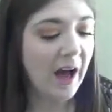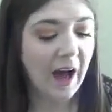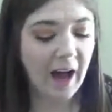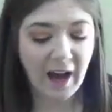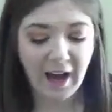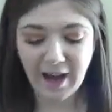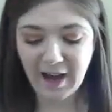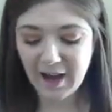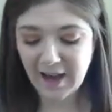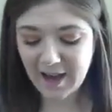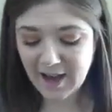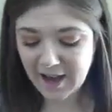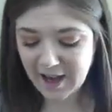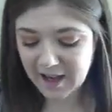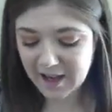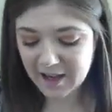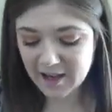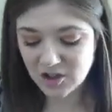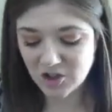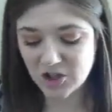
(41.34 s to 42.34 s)

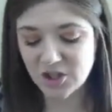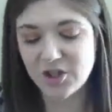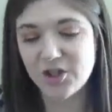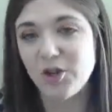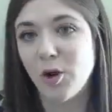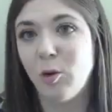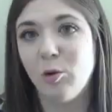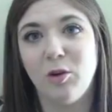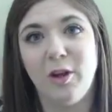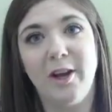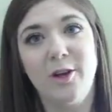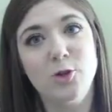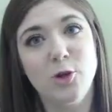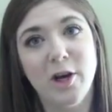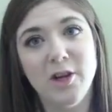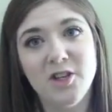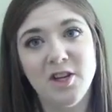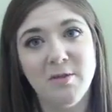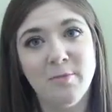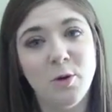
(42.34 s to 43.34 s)
I just don't like
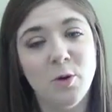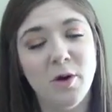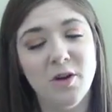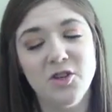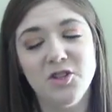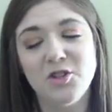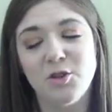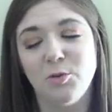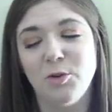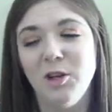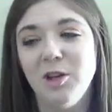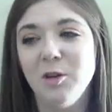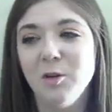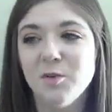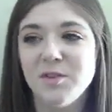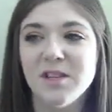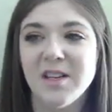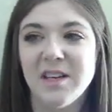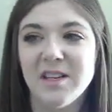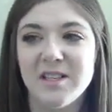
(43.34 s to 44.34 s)
dry shampoo. I just don't
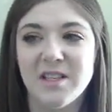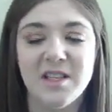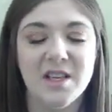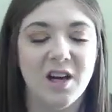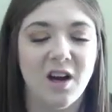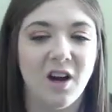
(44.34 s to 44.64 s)
use it.